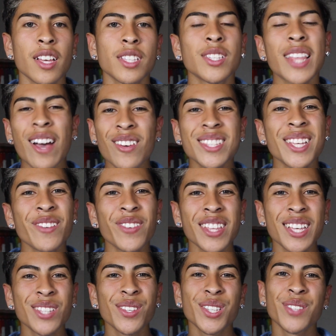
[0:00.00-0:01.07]
So that was it for
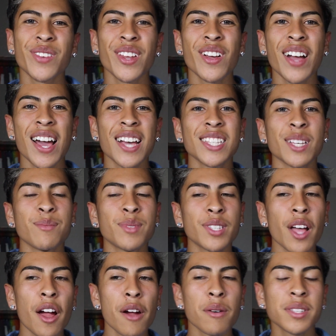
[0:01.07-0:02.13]
this week's video, guys. I'm
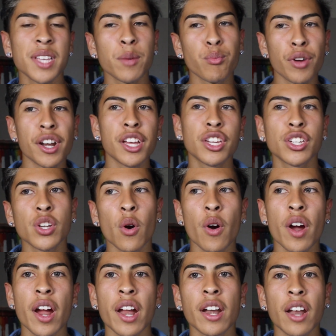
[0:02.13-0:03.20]
sorry it was like pretty
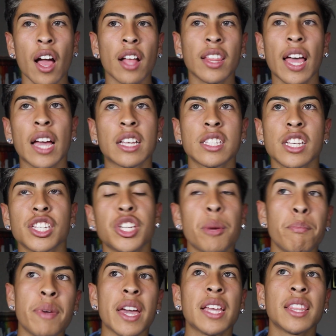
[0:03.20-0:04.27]
short and not like such a
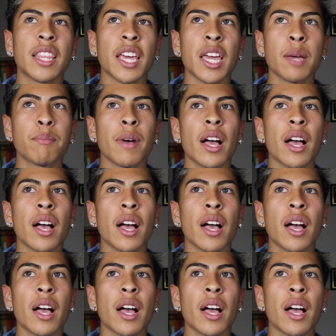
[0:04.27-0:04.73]
big thing,